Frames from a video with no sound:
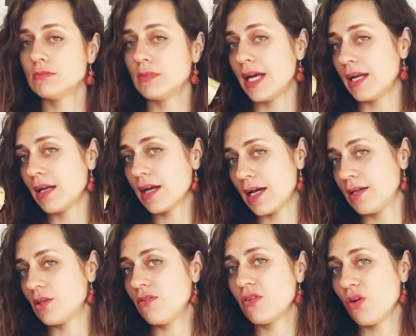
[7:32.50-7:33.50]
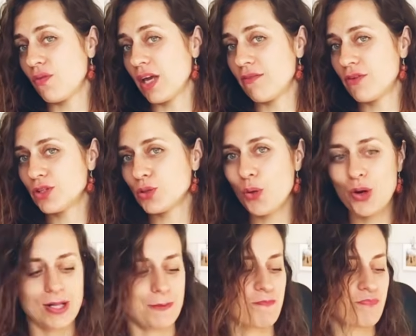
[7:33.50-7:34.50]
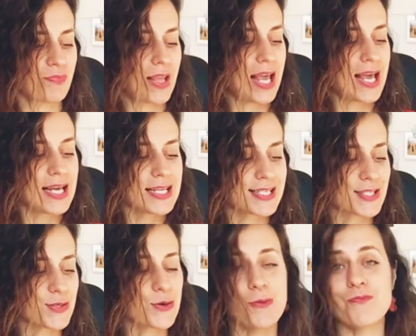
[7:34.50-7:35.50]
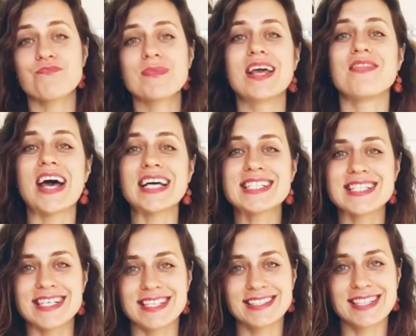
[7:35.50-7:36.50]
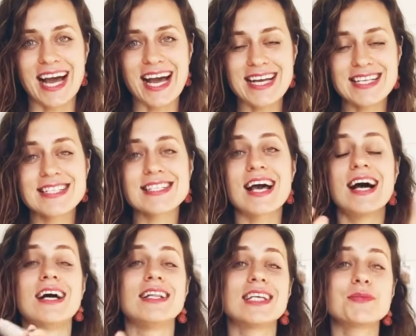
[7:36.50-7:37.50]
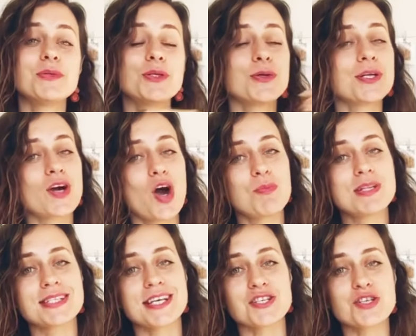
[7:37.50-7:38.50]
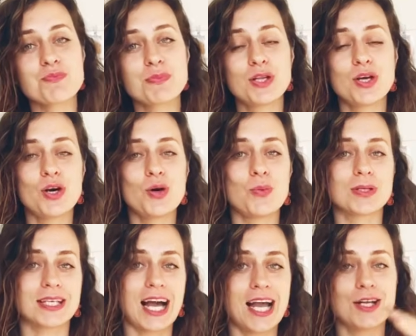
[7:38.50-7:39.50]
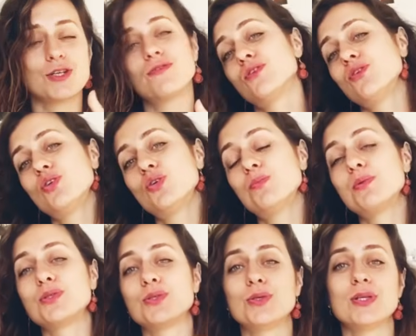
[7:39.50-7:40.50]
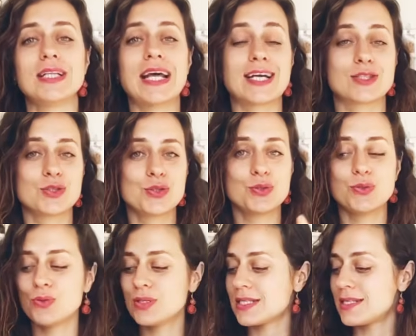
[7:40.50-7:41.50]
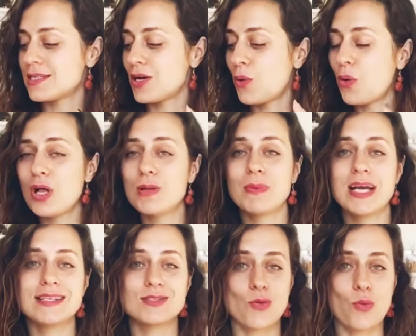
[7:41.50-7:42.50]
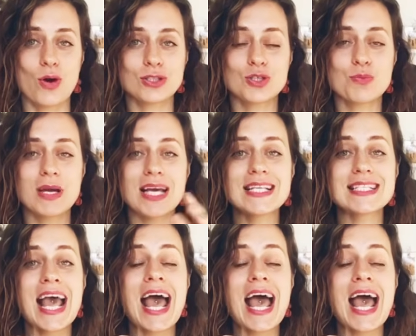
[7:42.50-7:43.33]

any kind of your favorite oil. So that's it, guys. Let me know in the comment section below what kind of lube do you like to use. Is it oil-based or water-based?